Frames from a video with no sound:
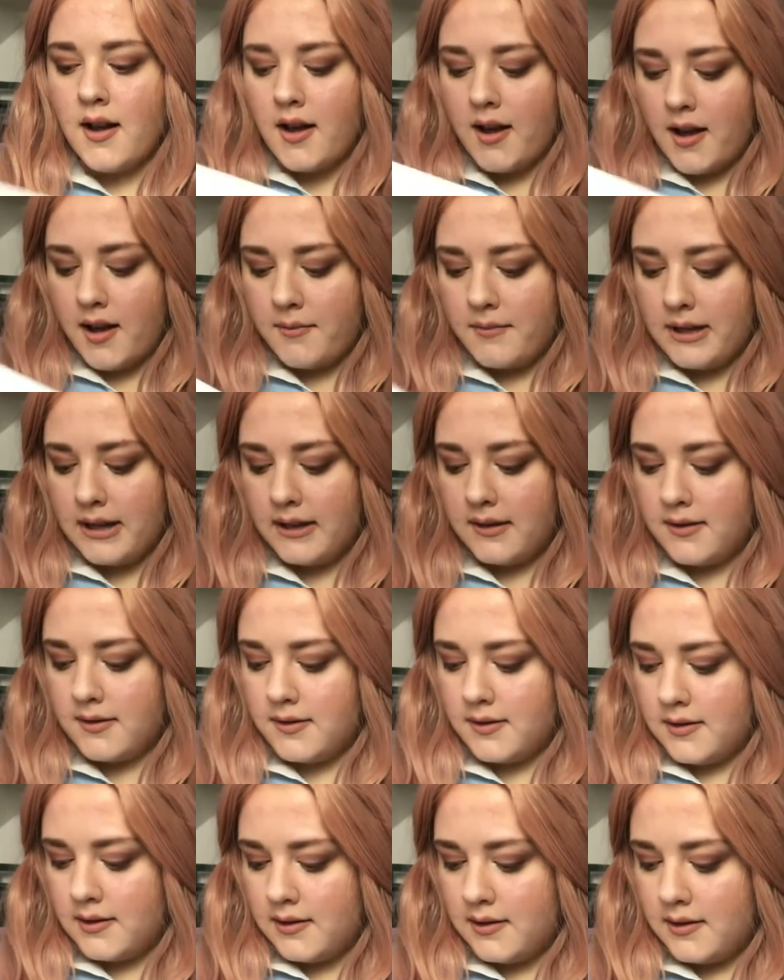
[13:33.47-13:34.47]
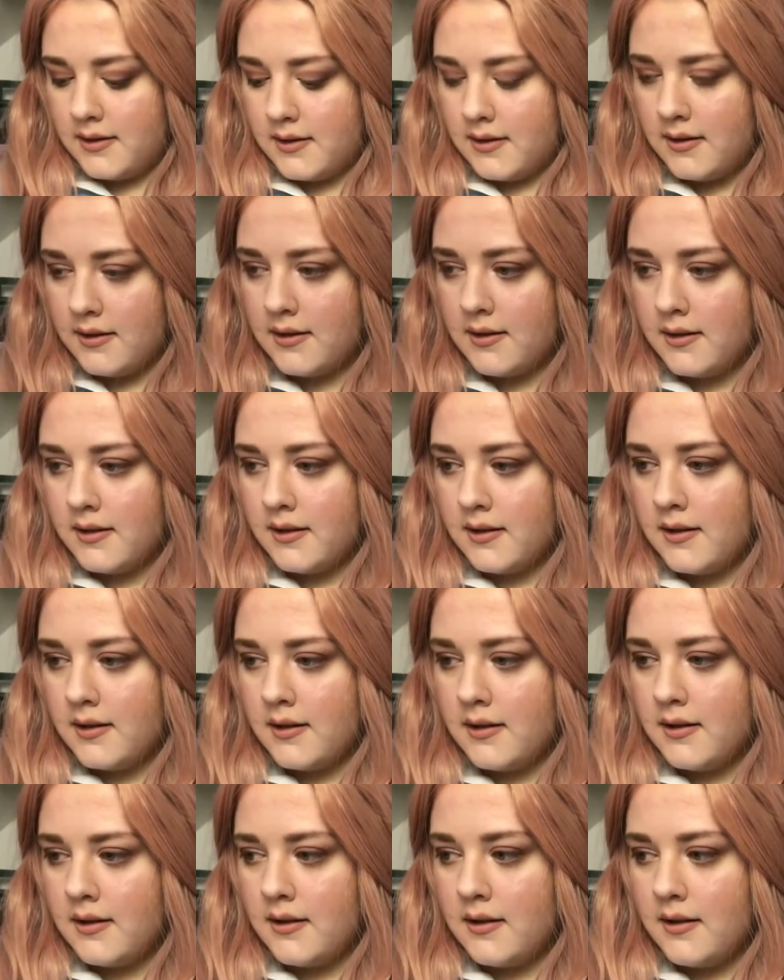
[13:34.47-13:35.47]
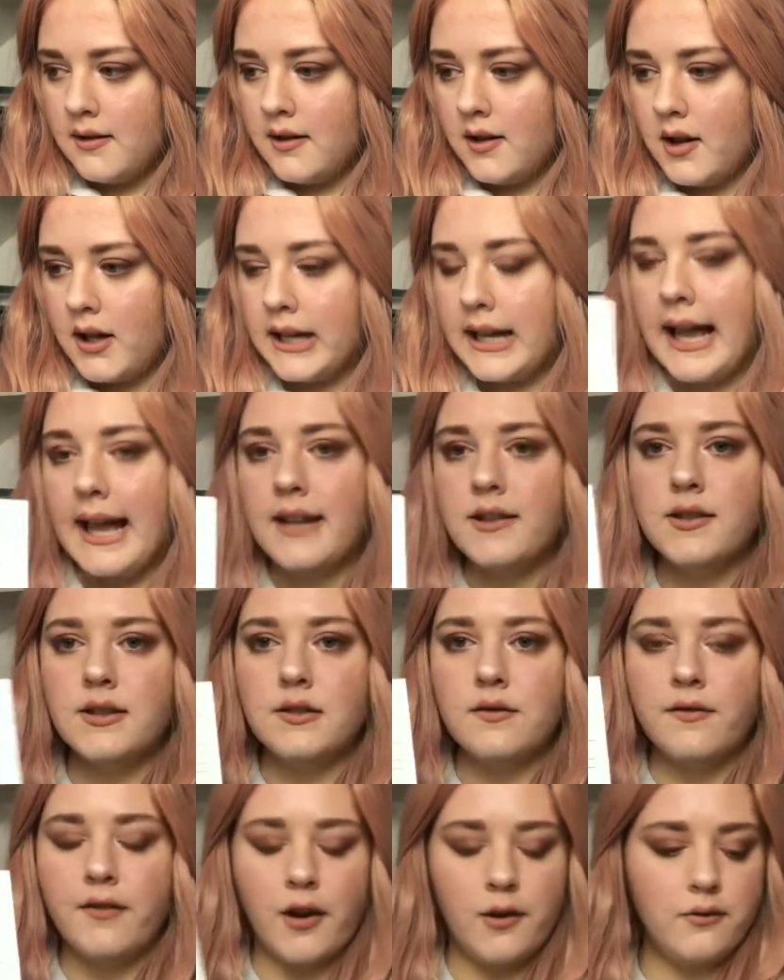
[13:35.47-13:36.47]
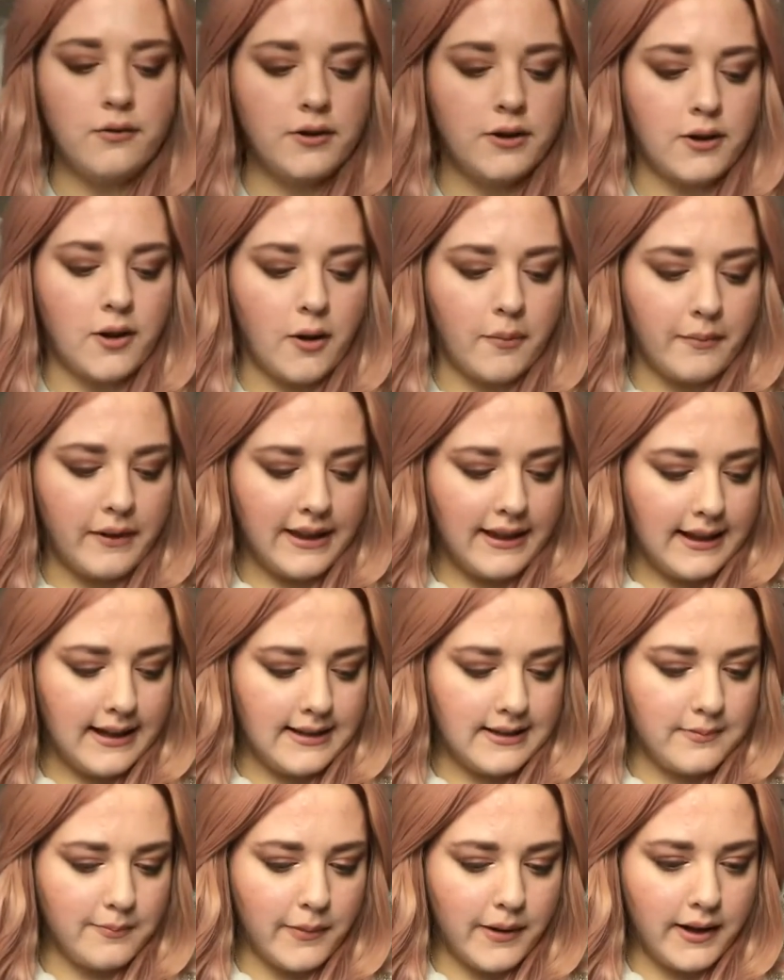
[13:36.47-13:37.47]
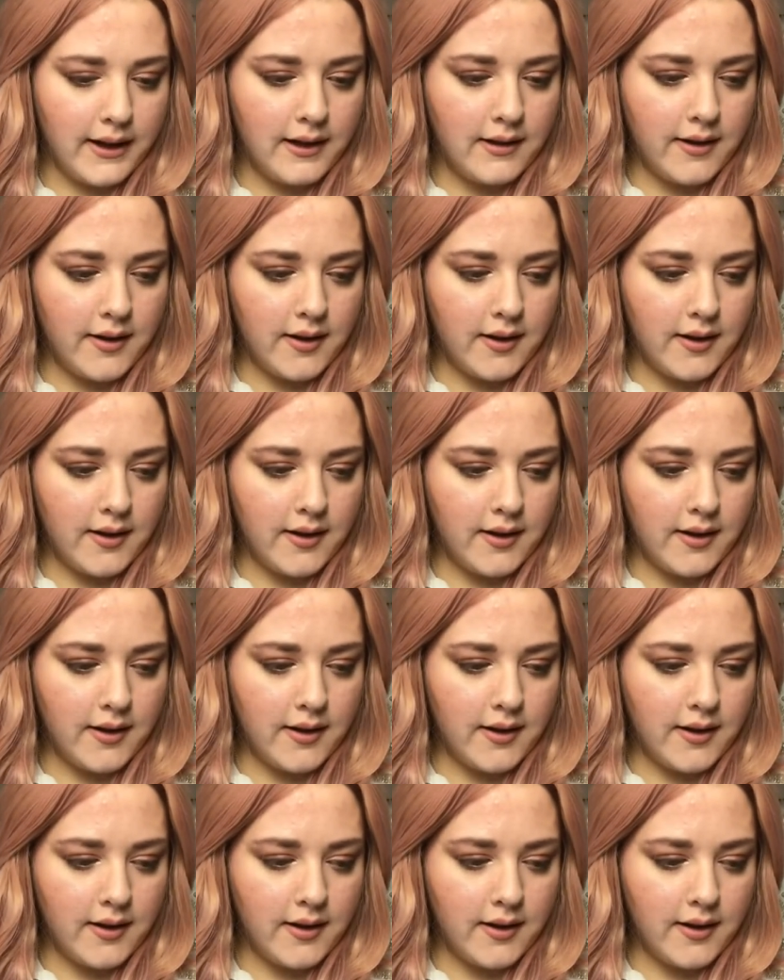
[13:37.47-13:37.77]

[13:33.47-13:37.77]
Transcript: I mean, I can just photocopy this, but